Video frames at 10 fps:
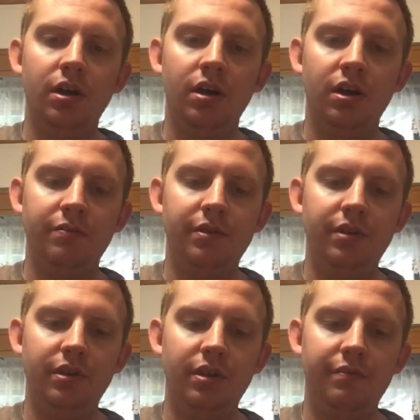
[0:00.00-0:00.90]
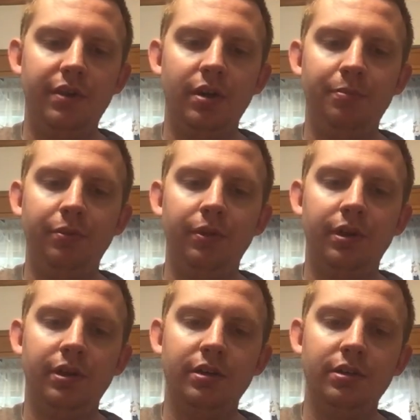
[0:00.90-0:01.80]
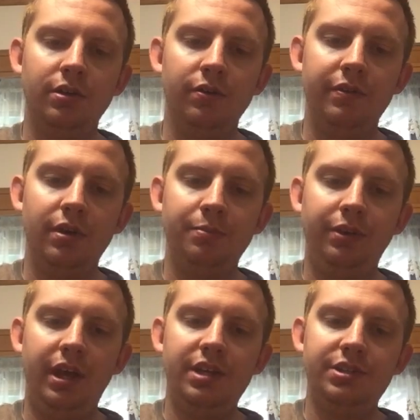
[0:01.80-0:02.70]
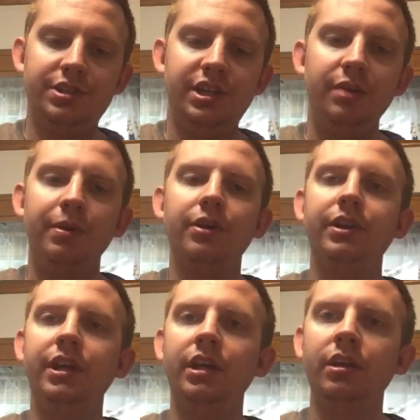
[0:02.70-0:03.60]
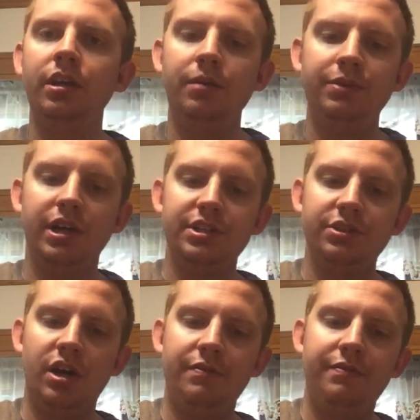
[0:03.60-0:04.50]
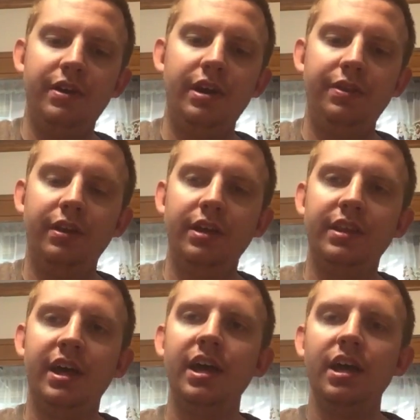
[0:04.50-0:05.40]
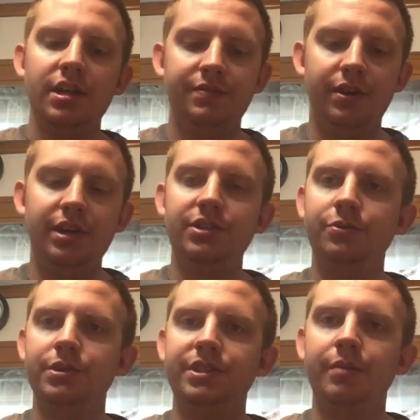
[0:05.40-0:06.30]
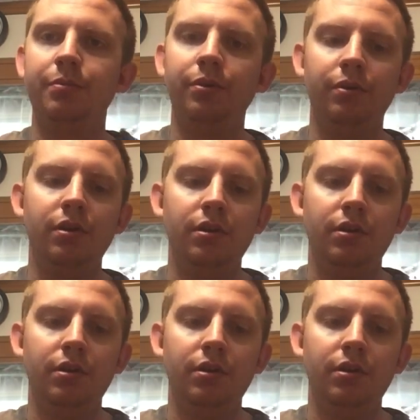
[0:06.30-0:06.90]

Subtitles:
every couple days just to keep it clean, keep dust off of it, anything like that. It's very easy to assemble.